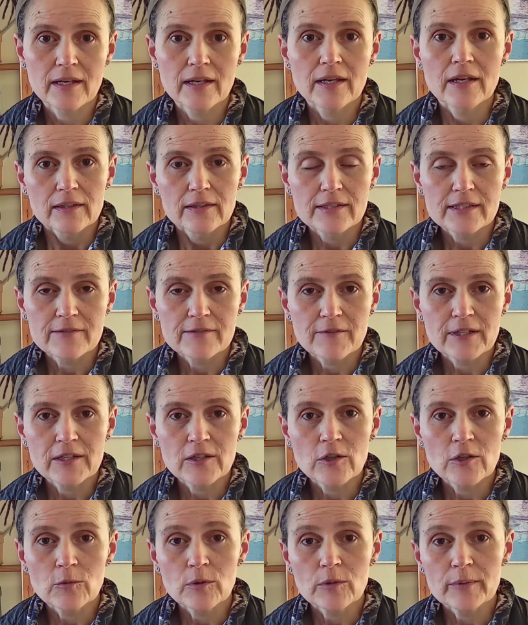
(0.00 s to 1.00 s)
This
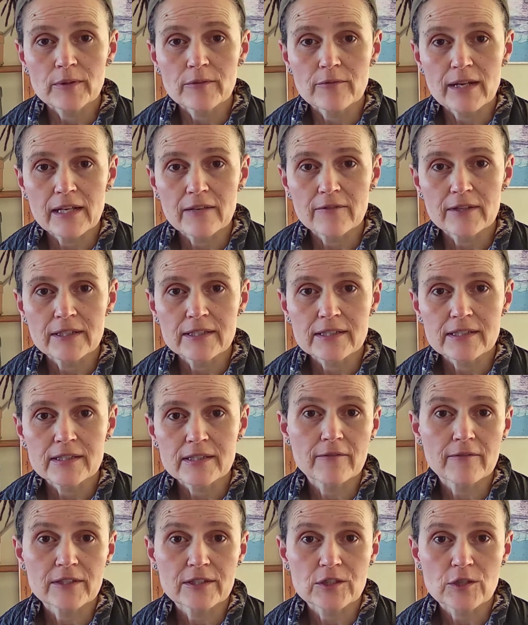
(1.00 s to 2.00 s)
video will be relevant
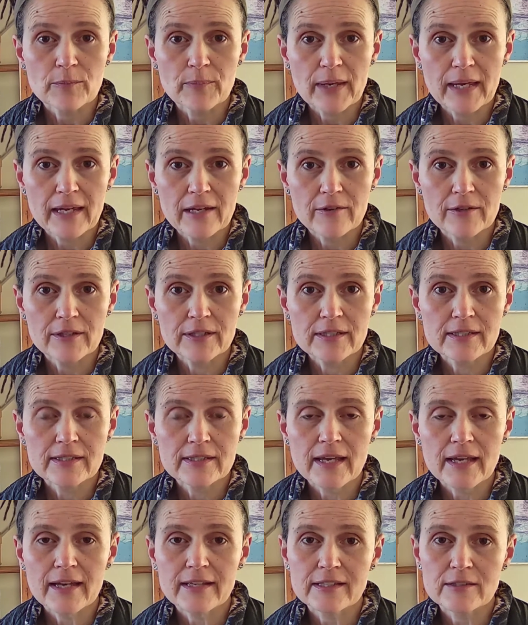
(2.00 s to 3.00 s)
to parents
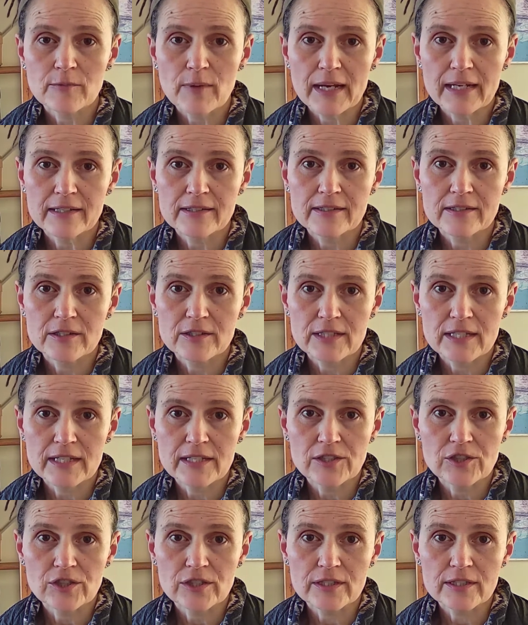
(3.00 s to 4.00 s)
as well as to
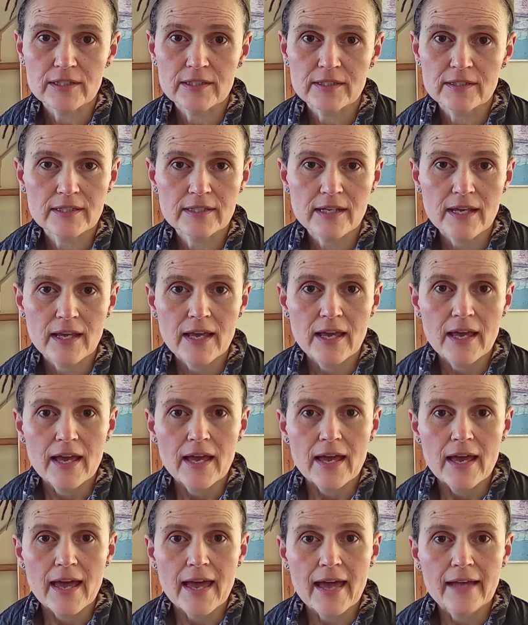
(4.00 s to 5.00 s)
teachers,
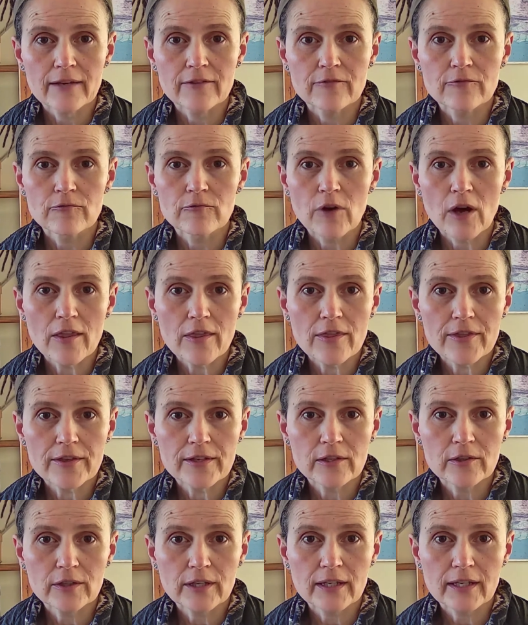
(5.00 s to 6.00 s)
and rather than
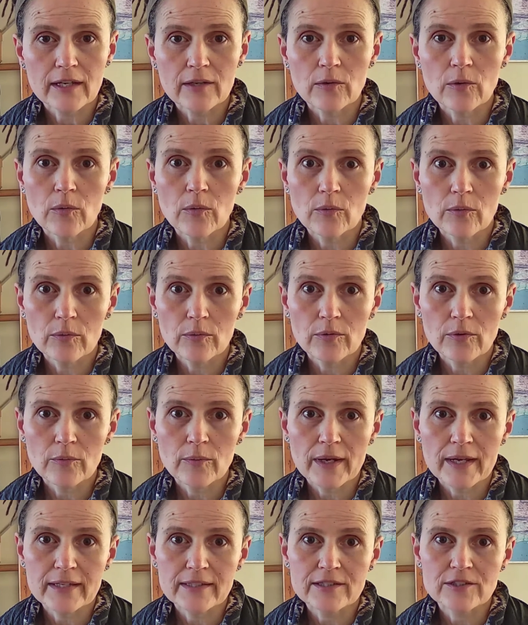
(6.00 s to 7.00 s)
looking at all the
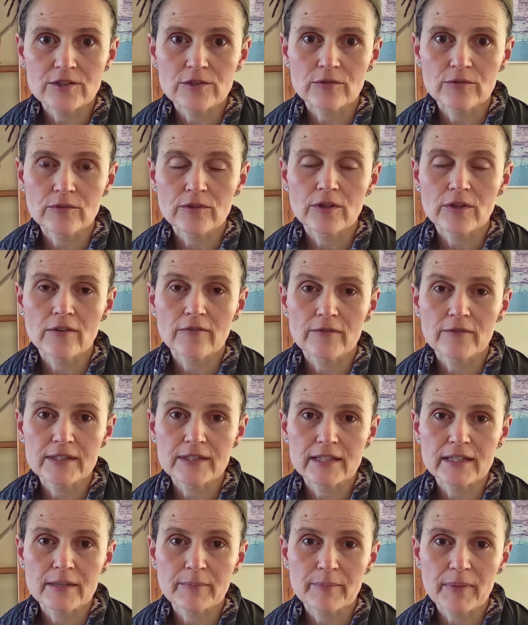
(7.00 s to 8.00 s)
ways children are
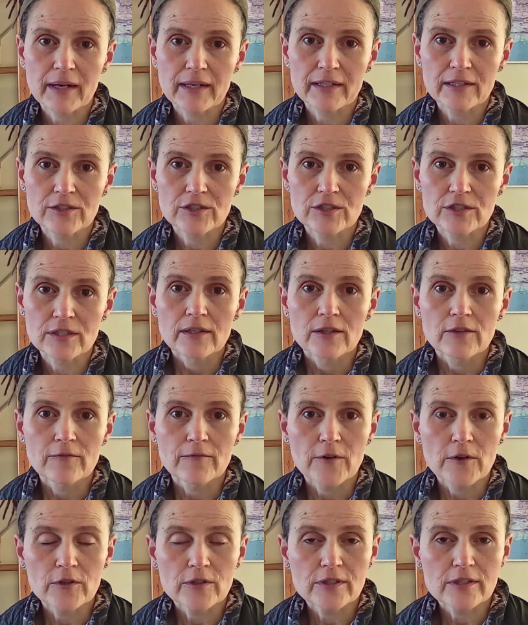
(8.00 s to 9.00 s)
physically punished, the
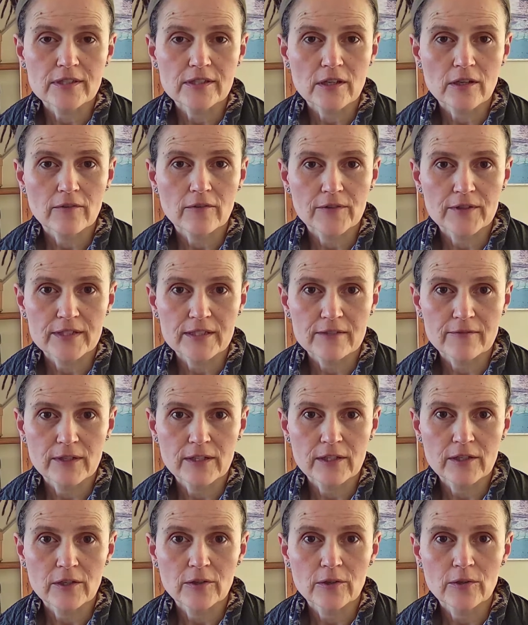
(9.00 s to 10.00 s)
focus of this
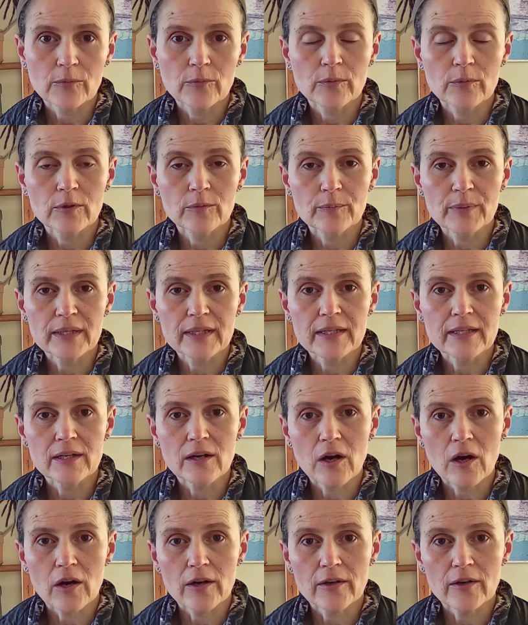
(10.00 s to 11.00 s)
video will be
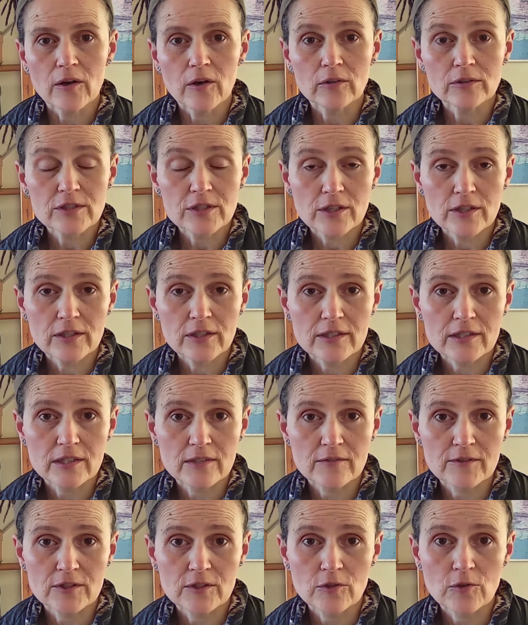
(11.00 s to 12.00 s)
on
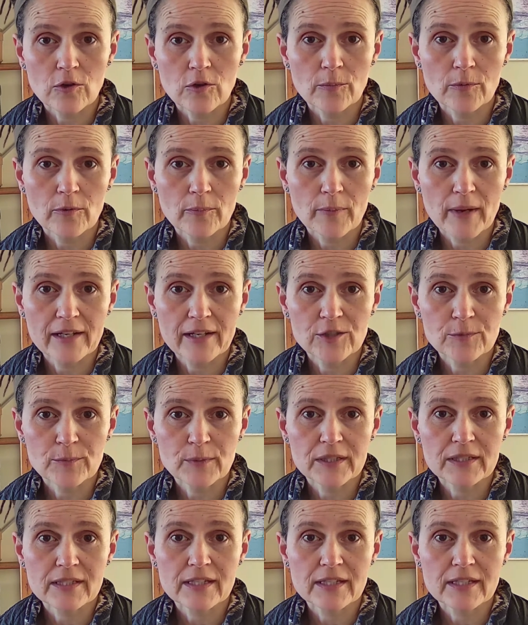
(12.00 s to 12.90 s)
alternatives to corporal punishment.